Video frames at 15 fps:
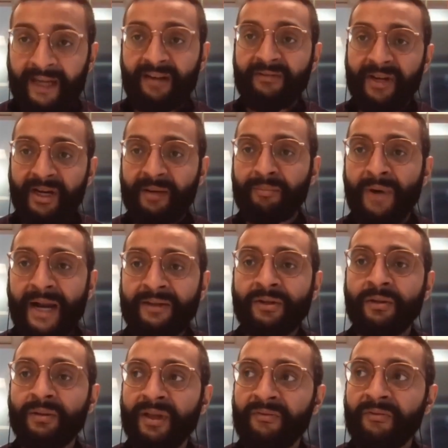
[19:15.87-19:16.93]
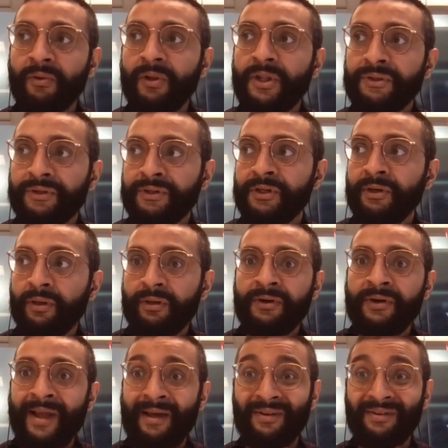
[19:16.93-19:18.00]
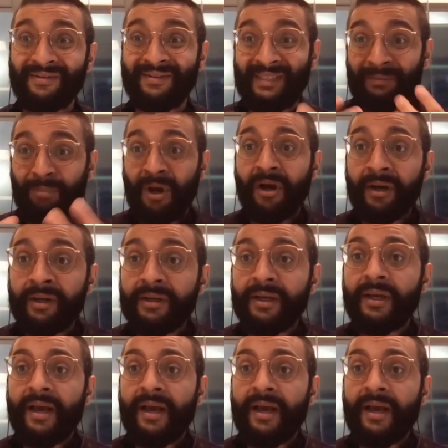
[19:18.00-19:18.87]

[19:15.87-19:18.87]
kind of at a practical level, they're here to learn how to debug,